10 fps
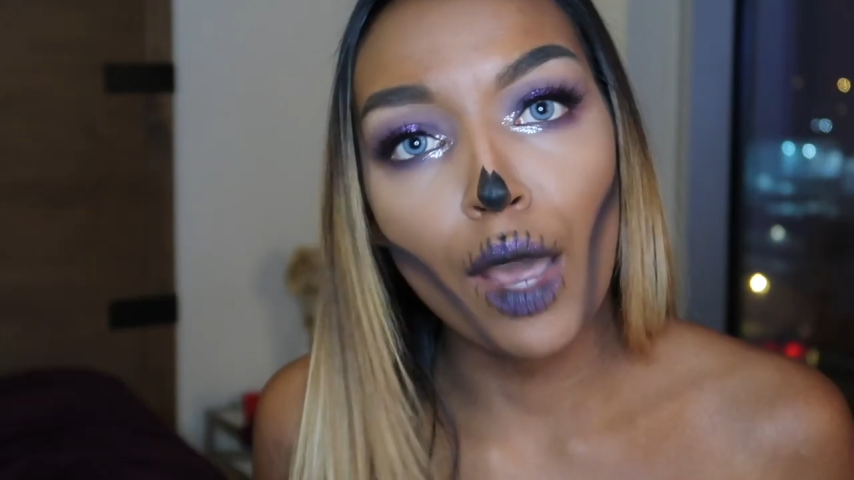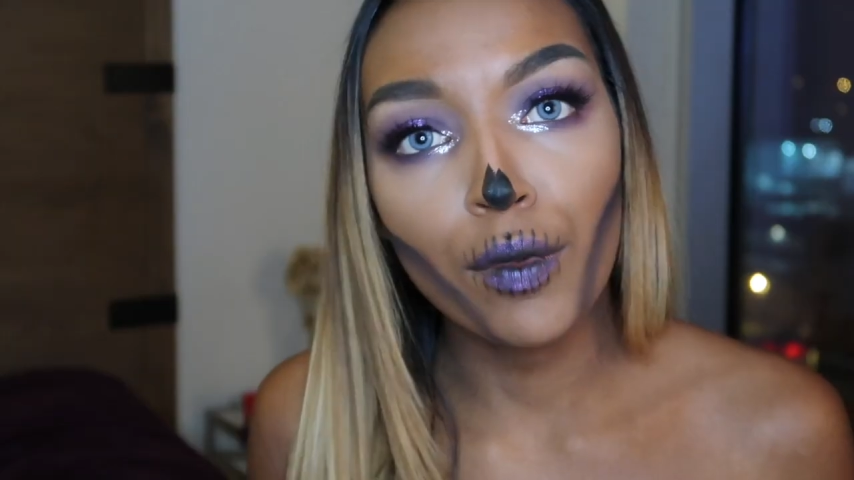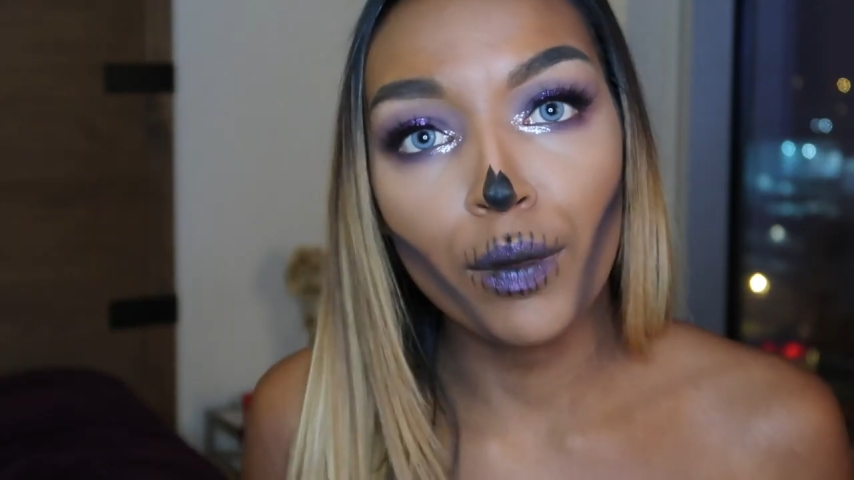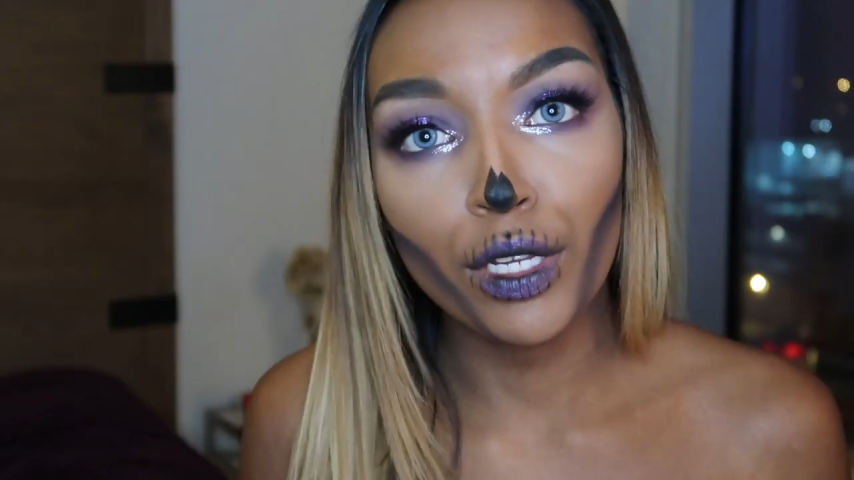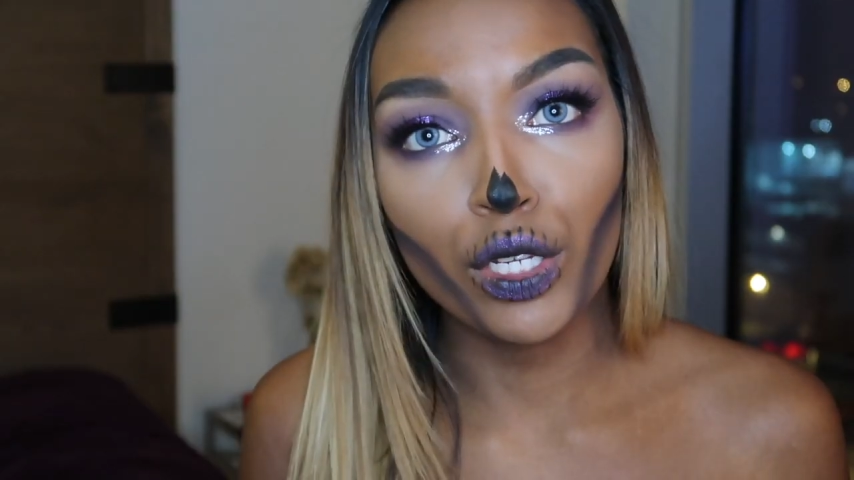Now I'm
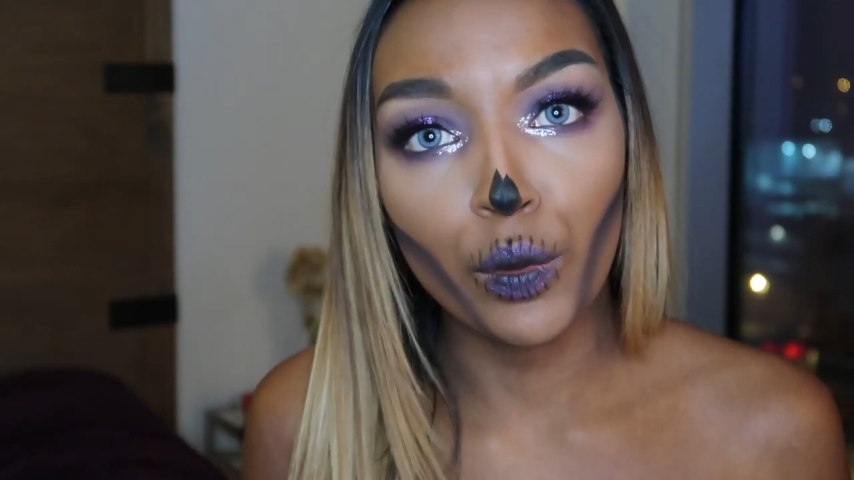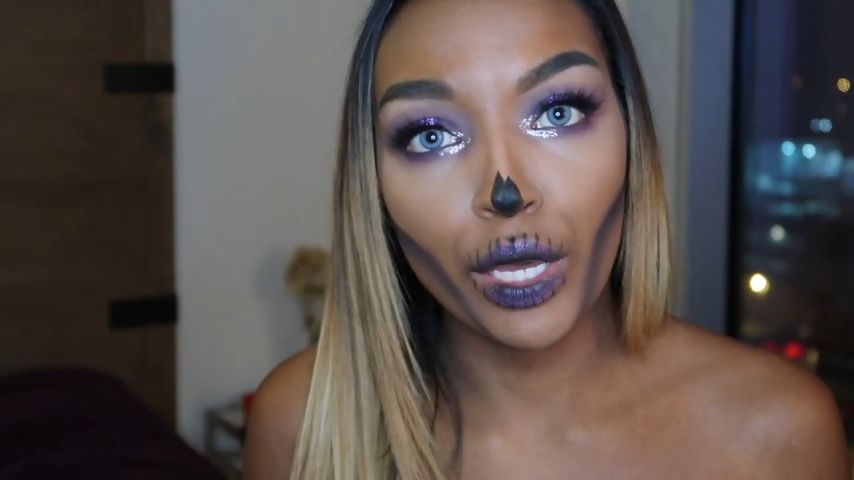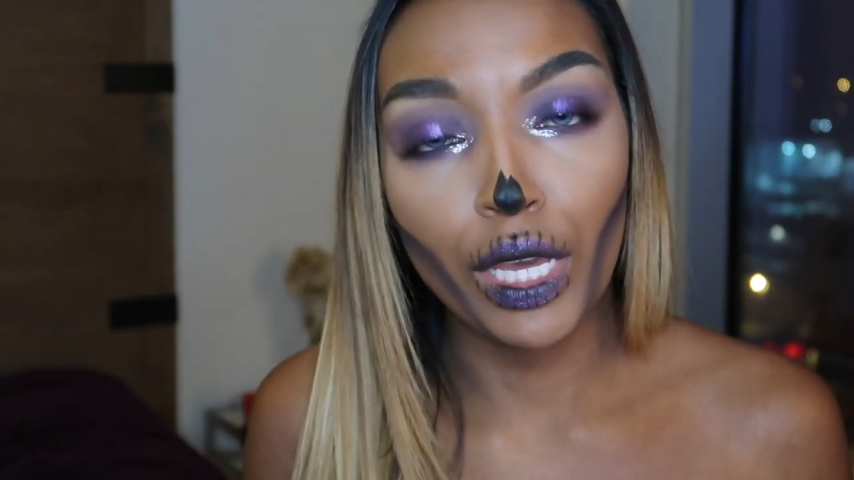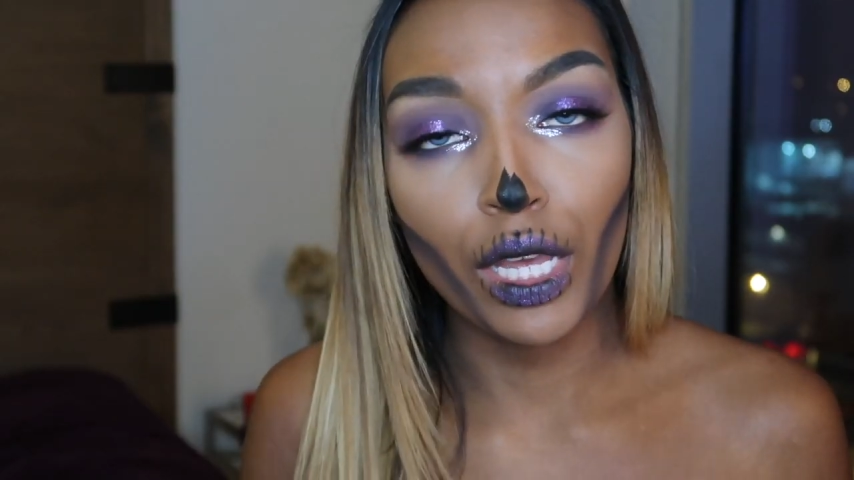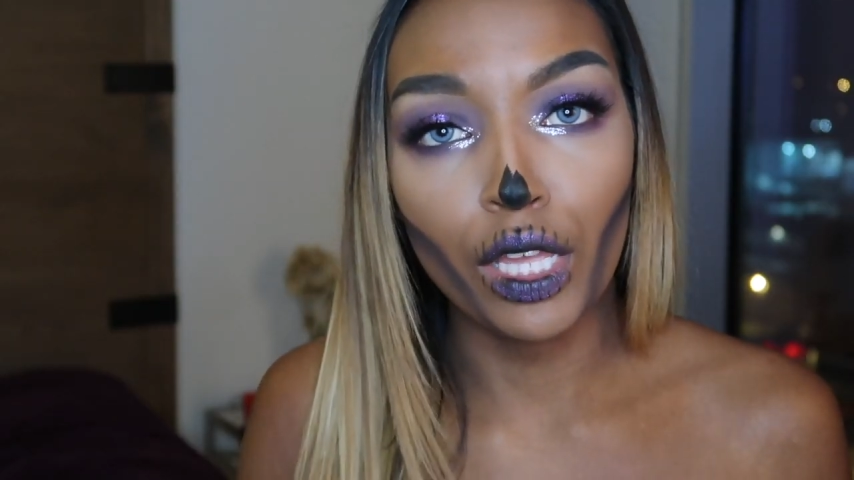going to be
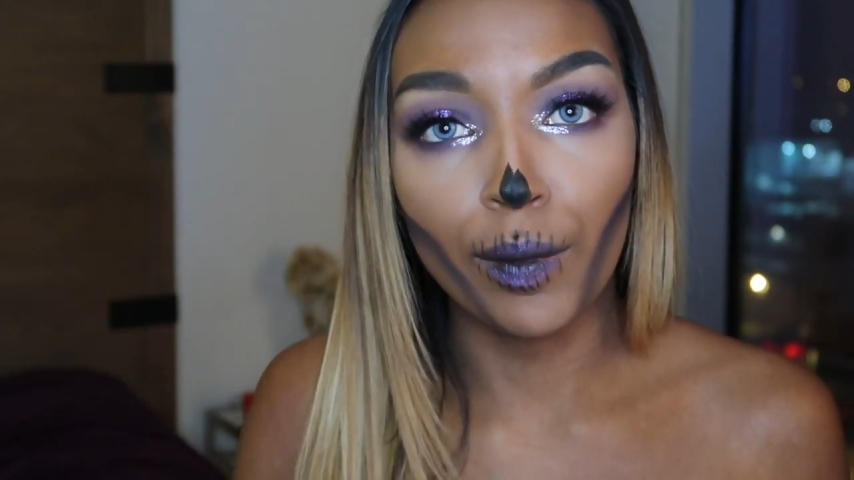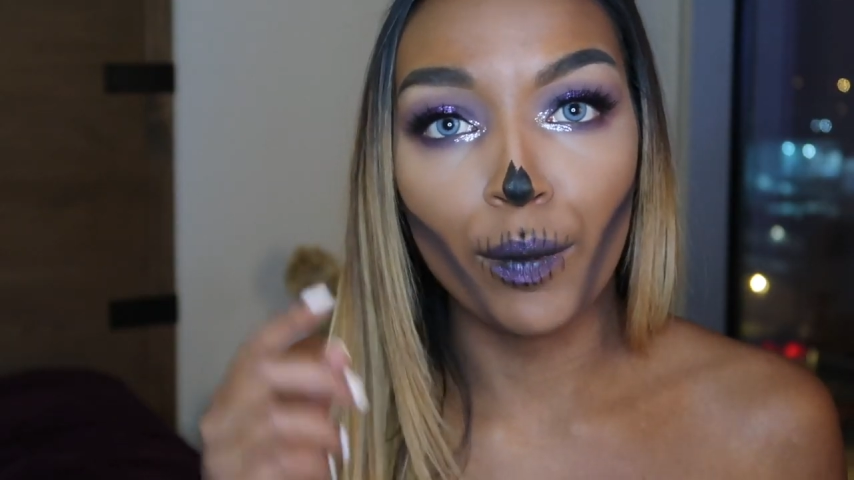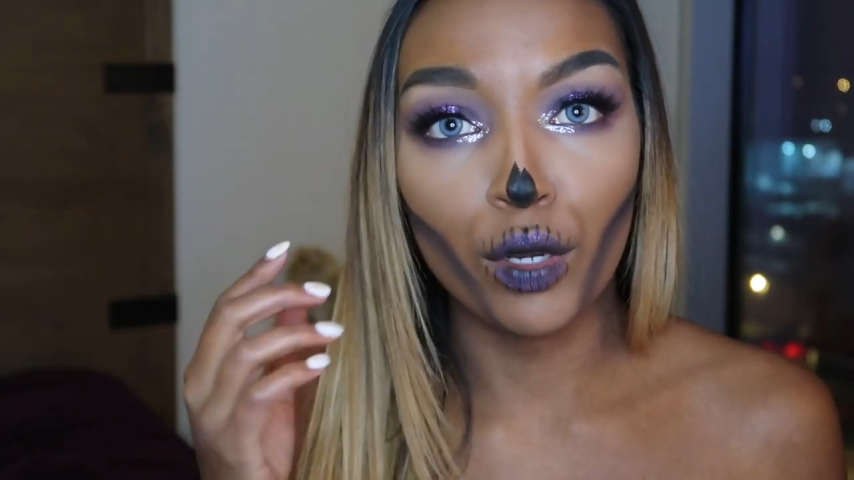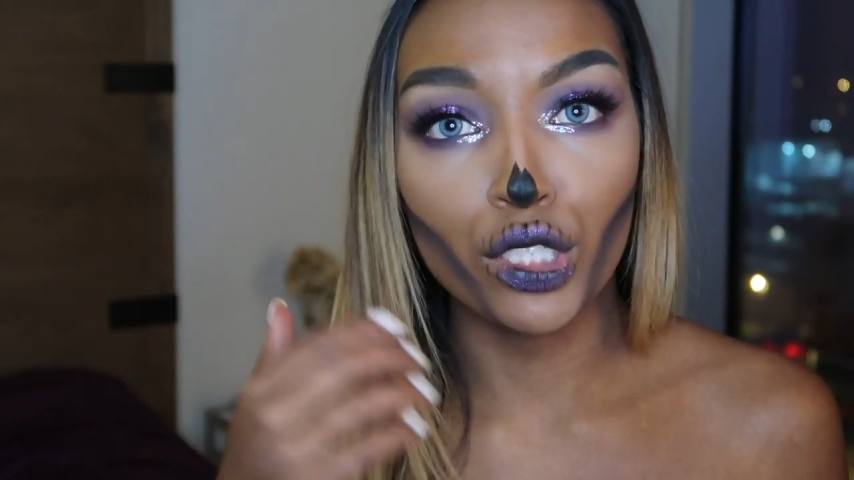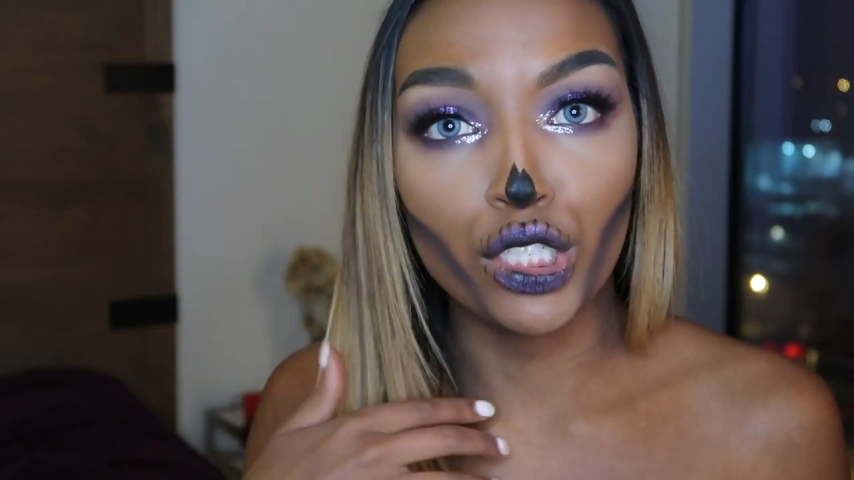doing a little bit more